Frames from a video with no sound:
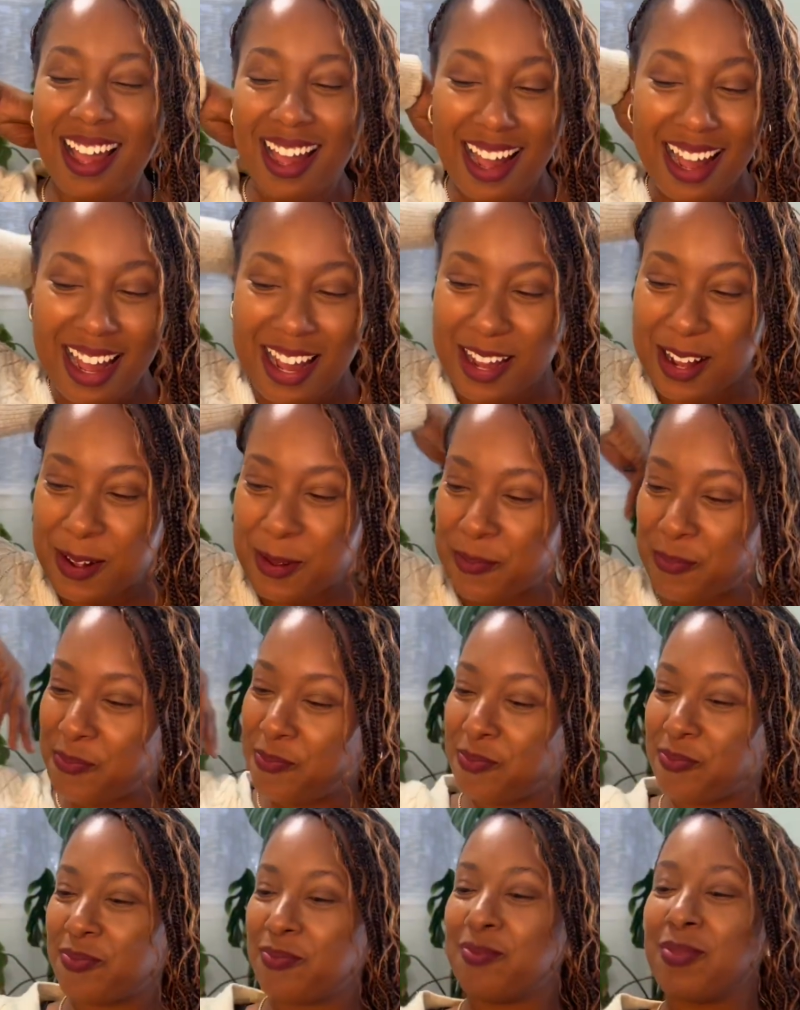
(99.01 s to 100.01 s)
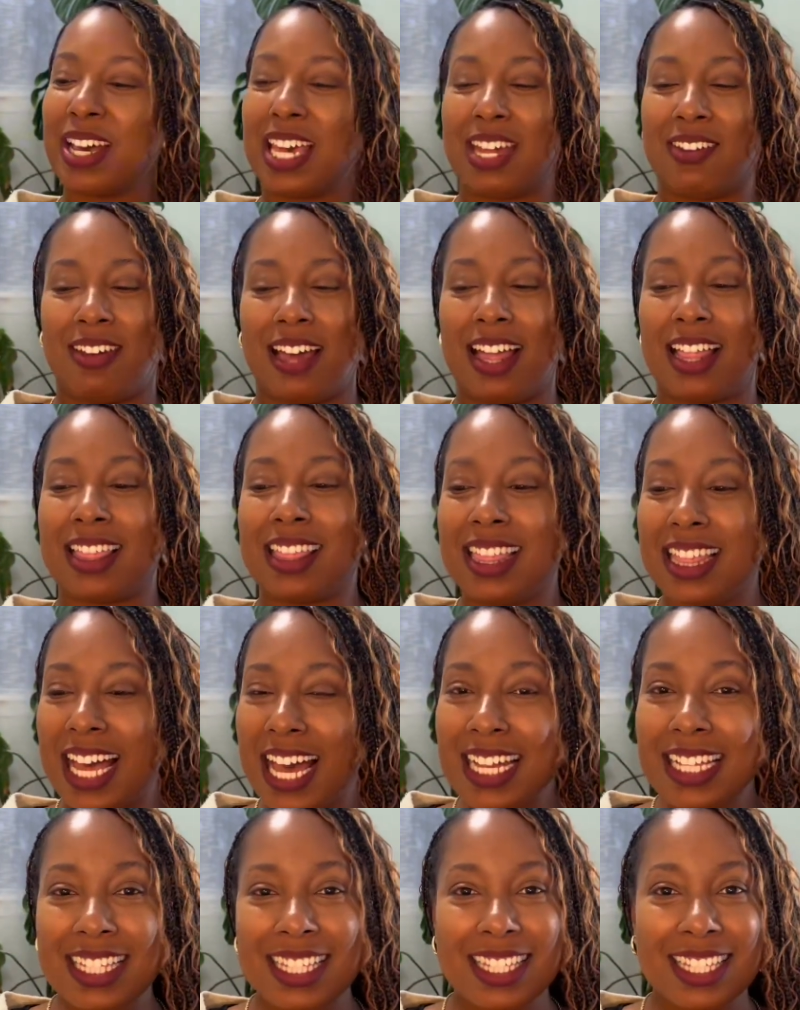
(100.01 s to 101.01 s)
But anyway,
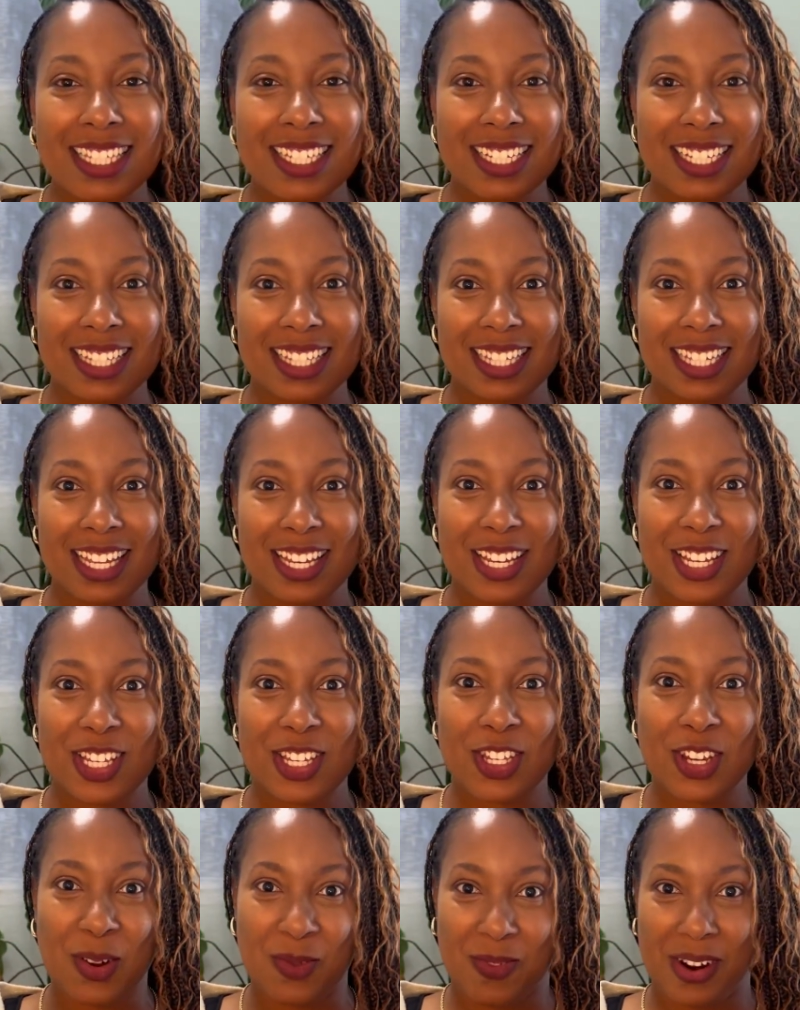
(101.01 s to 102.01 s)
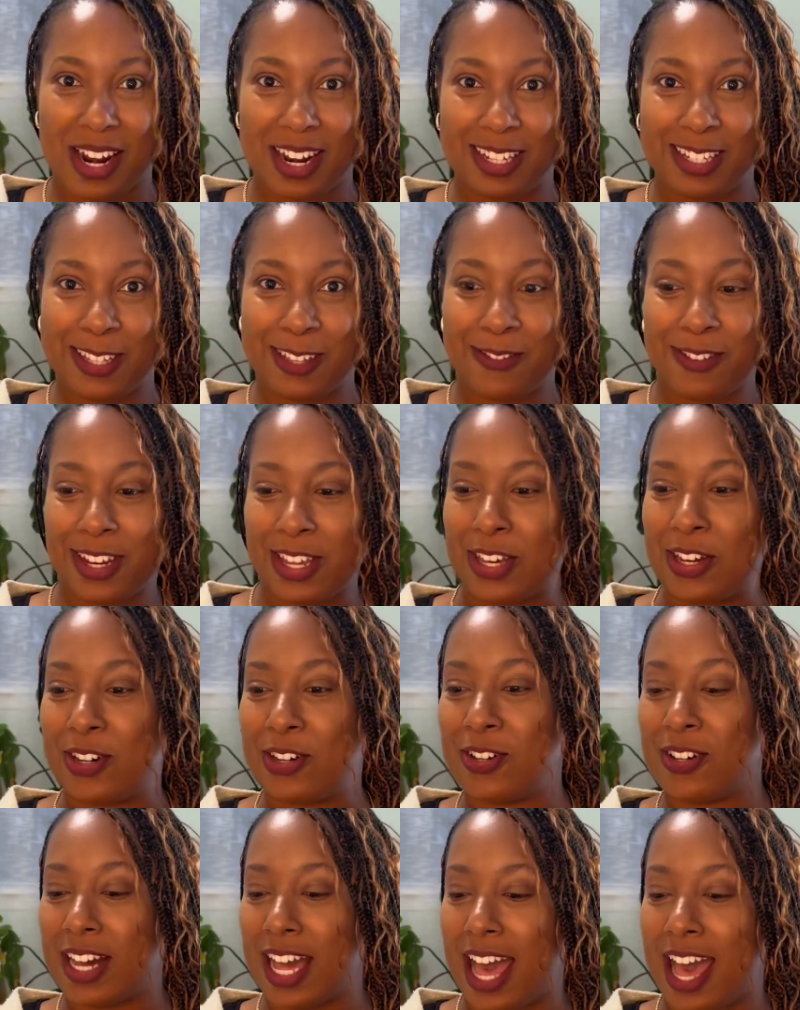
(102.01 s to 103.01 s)
let's just jump right into the
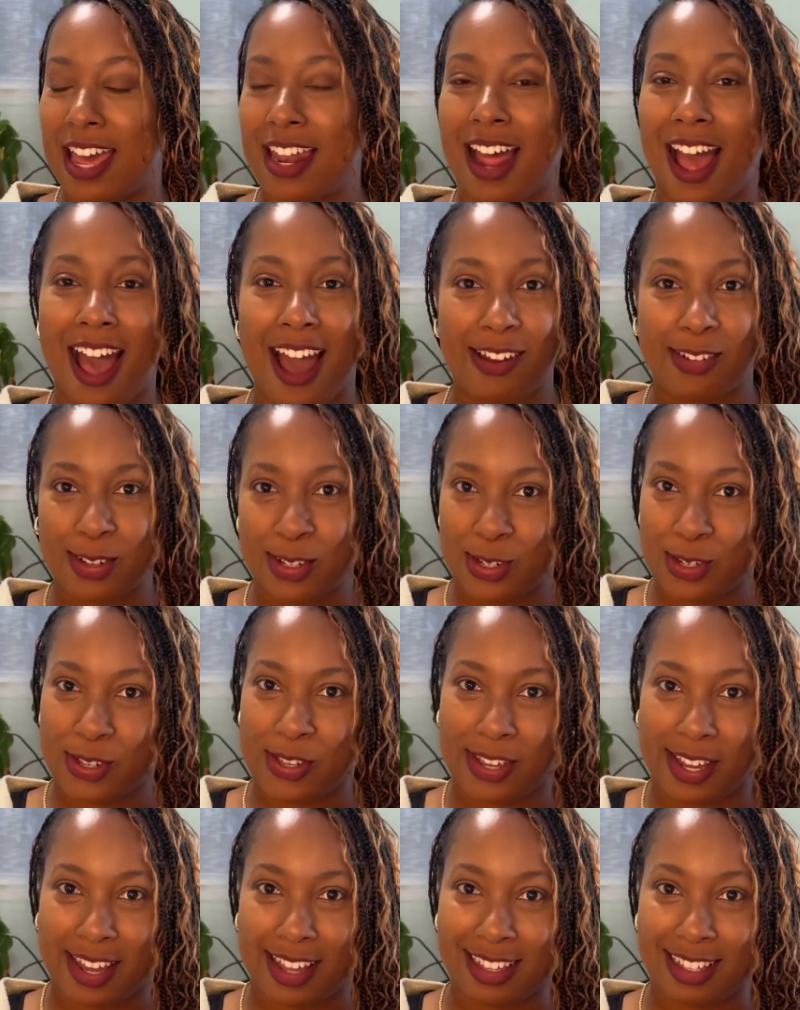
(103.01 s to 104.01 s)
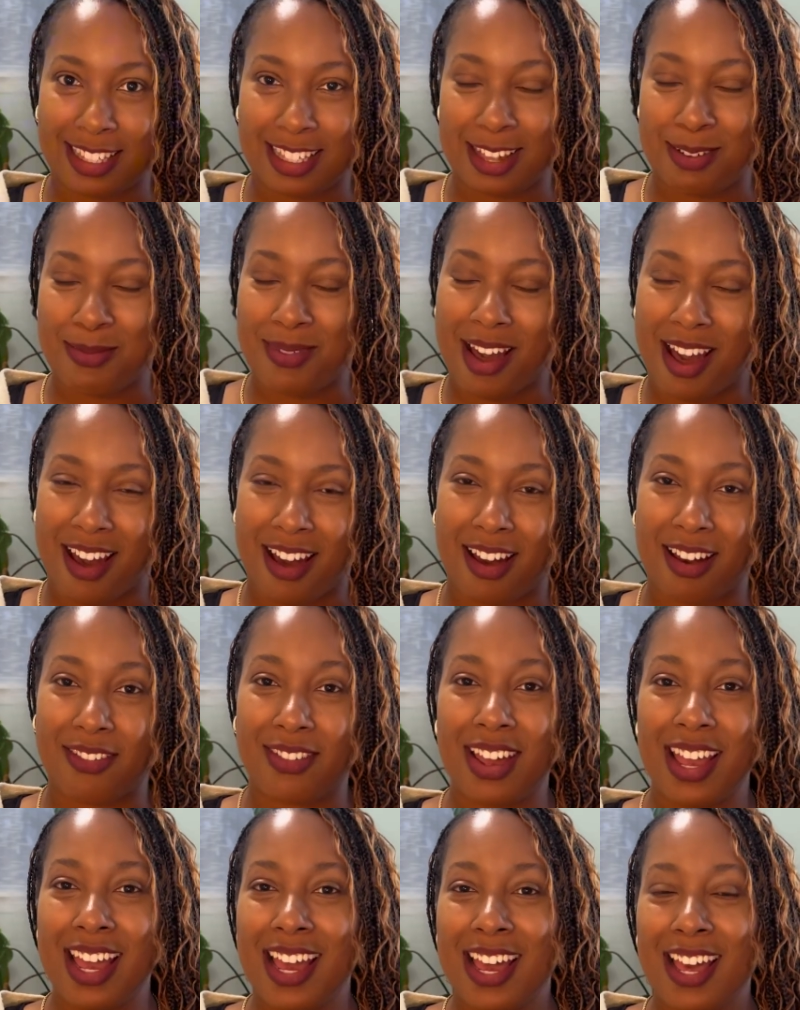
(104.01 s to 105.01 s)
video, and I will show you guys some of
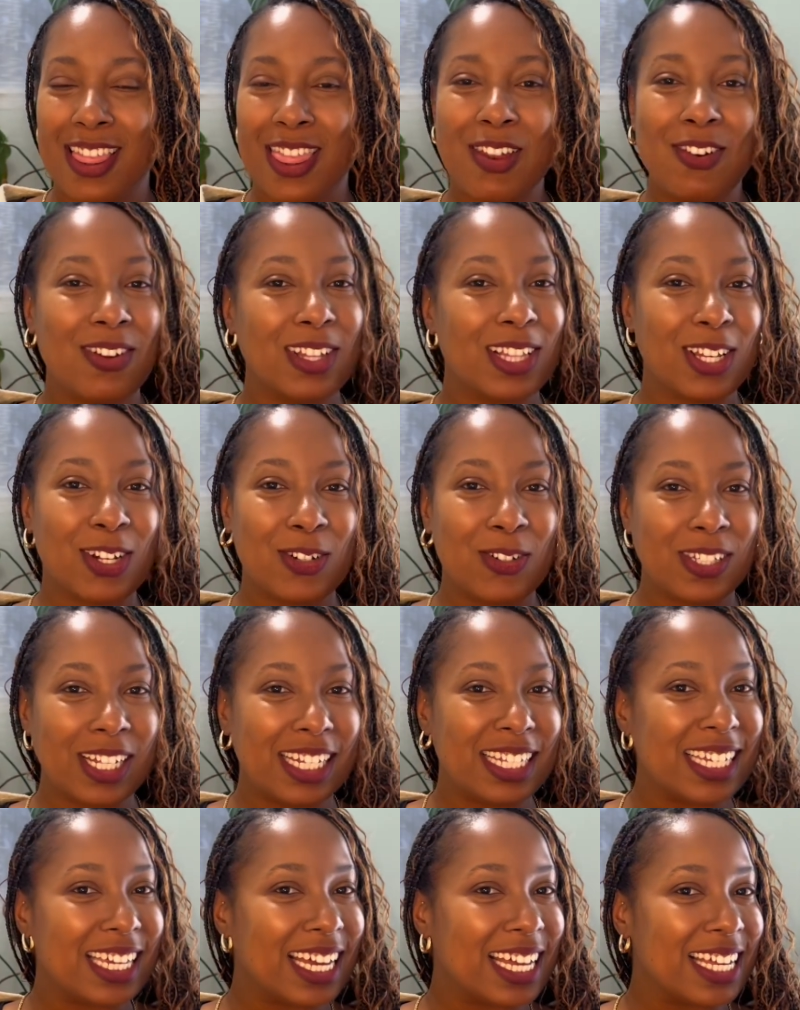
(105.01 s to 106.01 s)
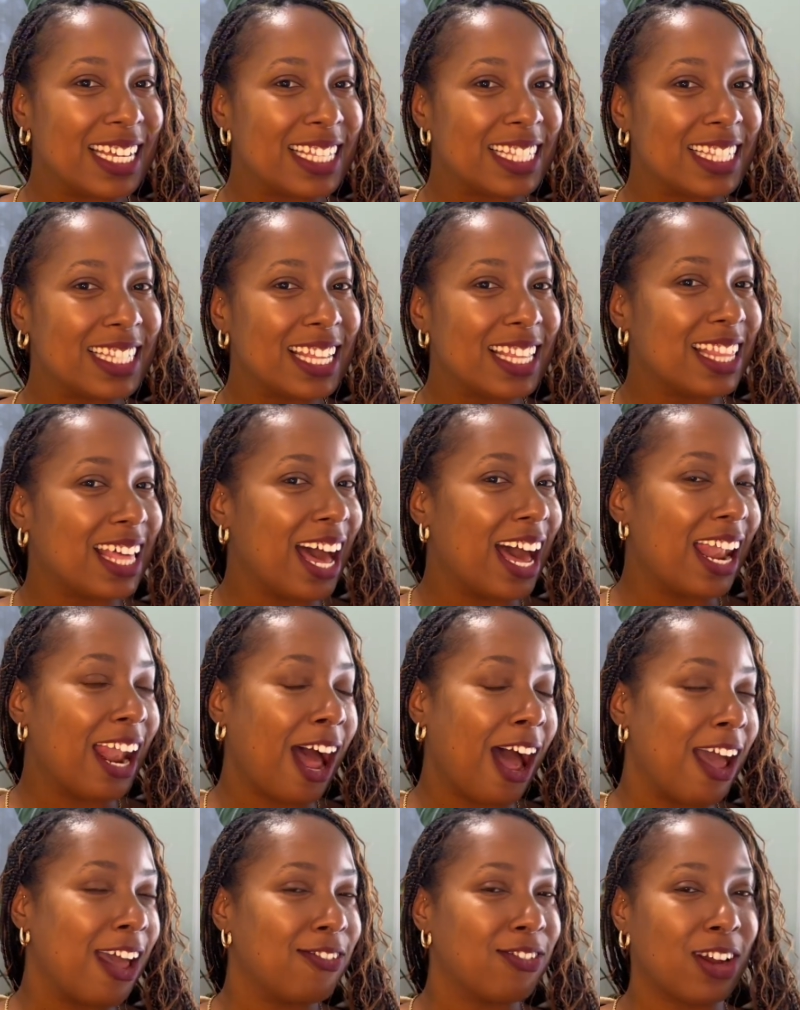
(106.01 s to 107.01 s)
the really cool ideas that
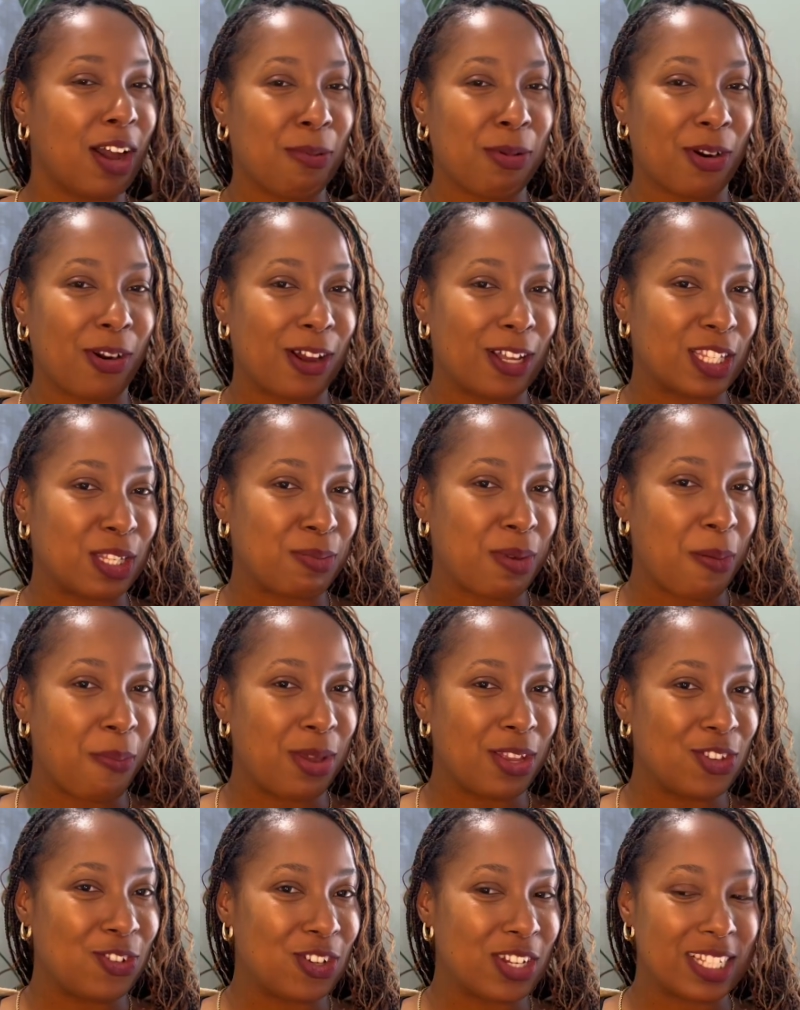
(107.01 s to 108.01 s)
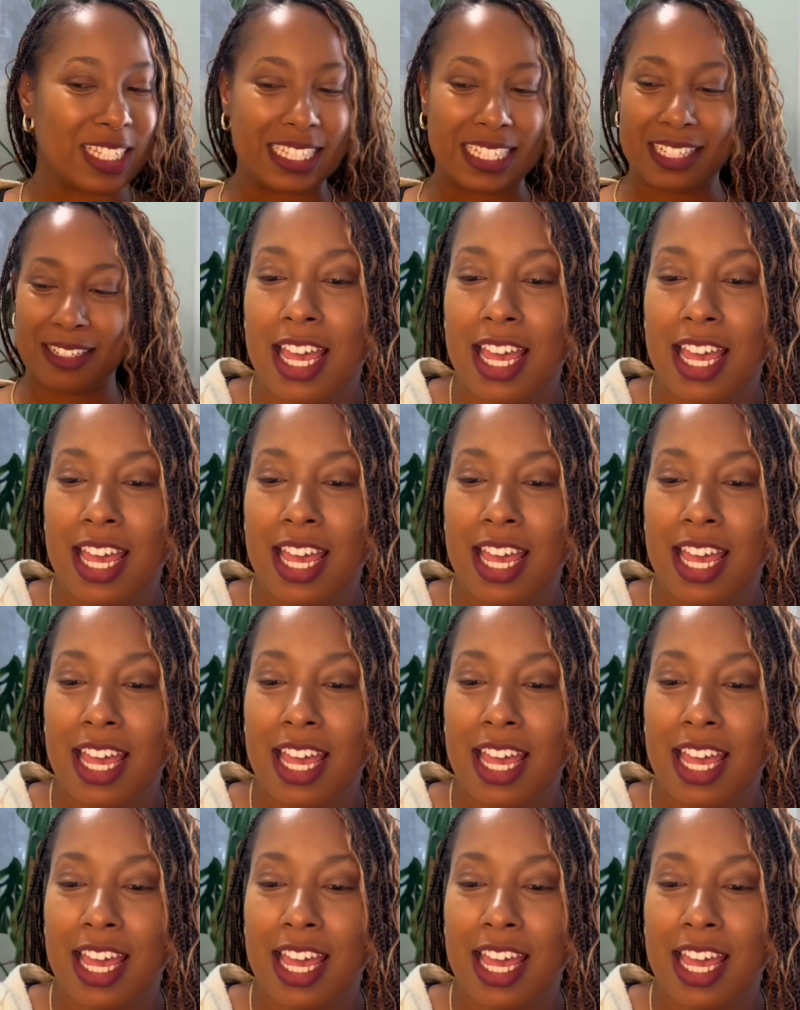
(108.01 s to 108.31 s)
I have come across on my Pinterest.